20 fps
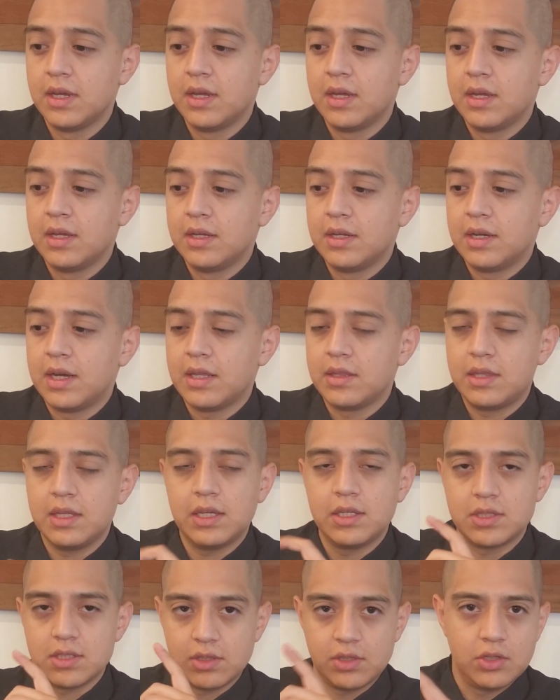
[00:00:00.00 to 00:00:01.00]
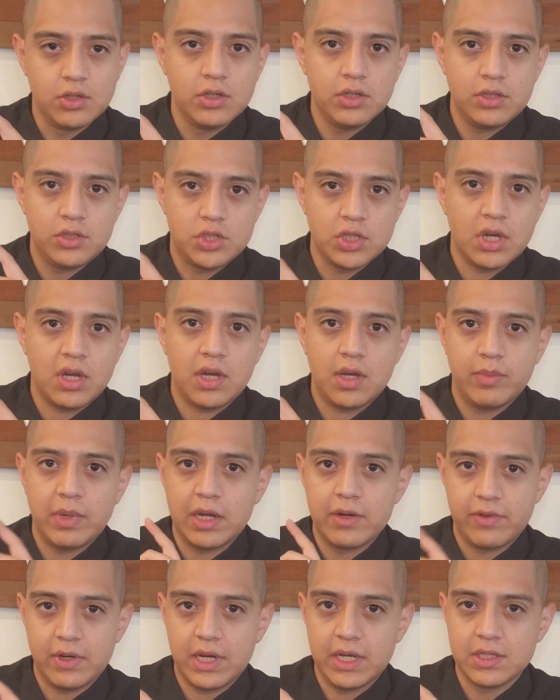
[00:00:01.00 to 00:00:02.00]
I think it's a good job out
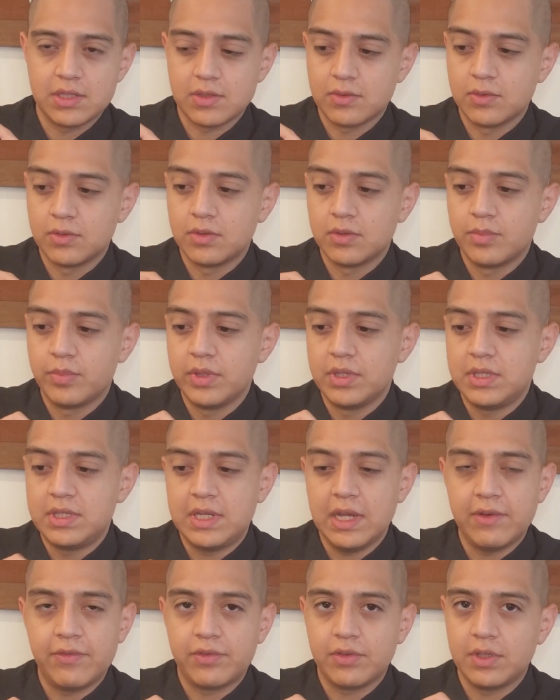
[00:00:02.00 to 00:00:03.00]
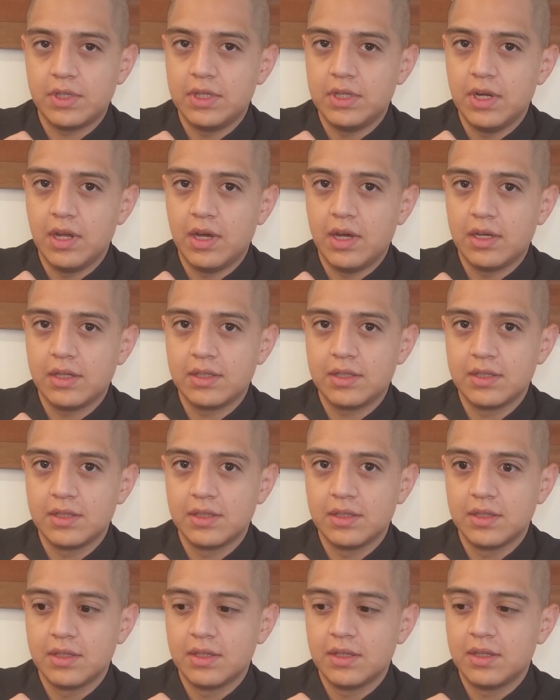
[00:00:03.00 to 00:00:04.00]
of high school, but definitely not
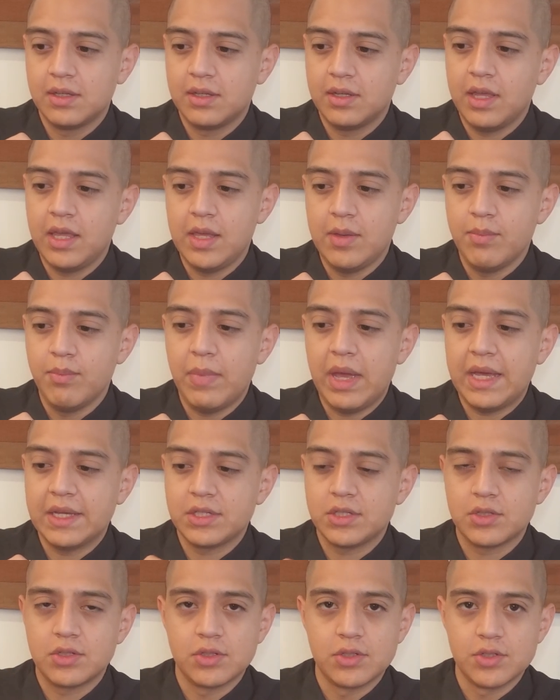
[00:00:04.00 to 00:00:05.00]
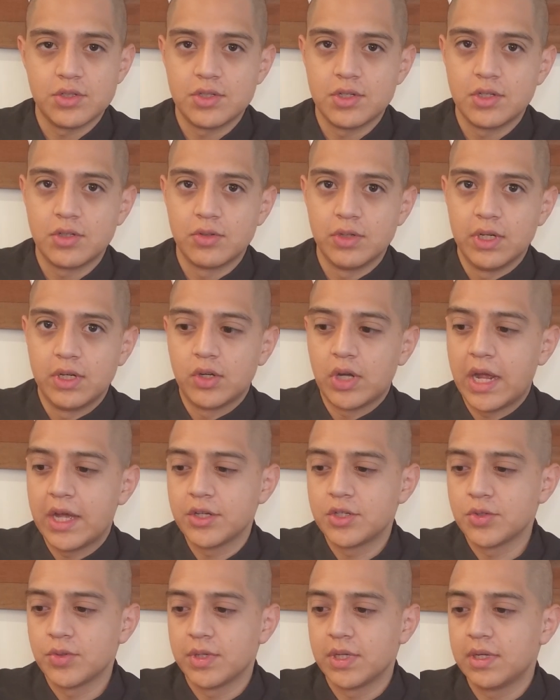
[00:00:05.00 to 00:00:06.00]
a master's degree
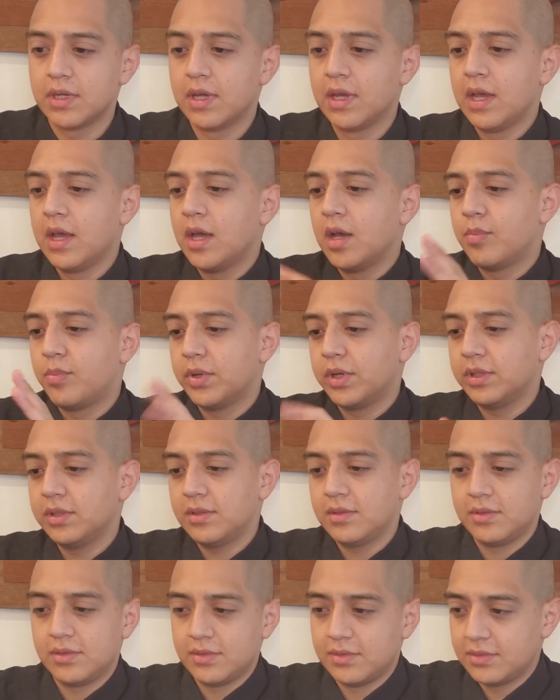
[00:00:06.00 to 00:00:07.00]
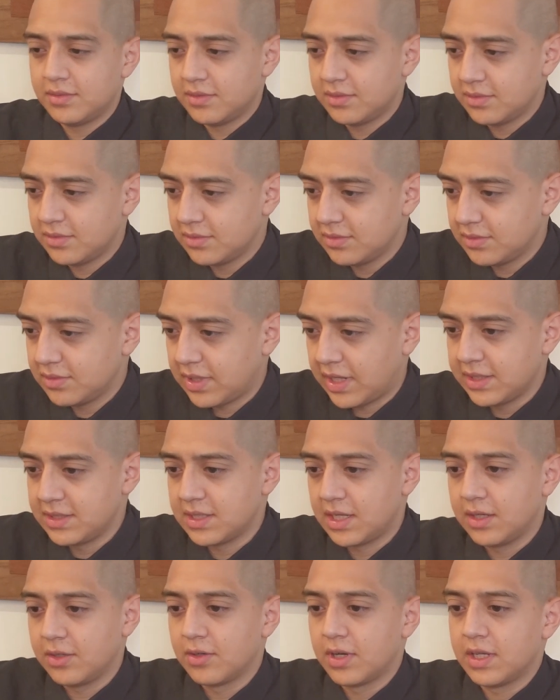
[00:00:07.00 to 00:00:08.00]
graduate. But I
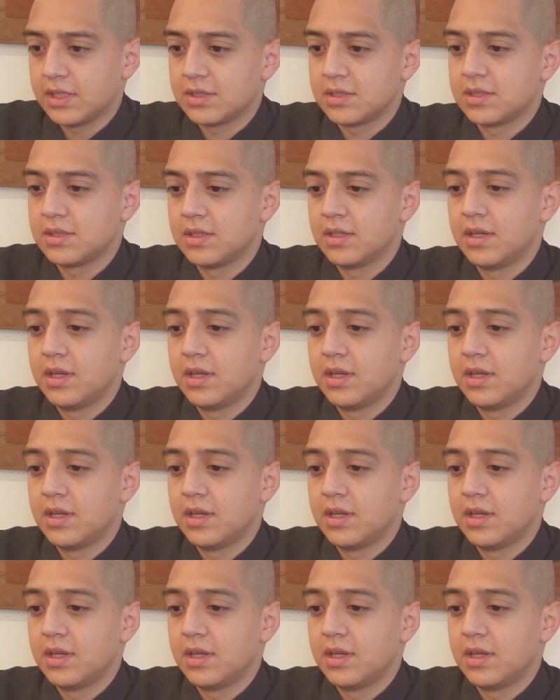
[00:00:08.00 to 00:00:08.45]
digress.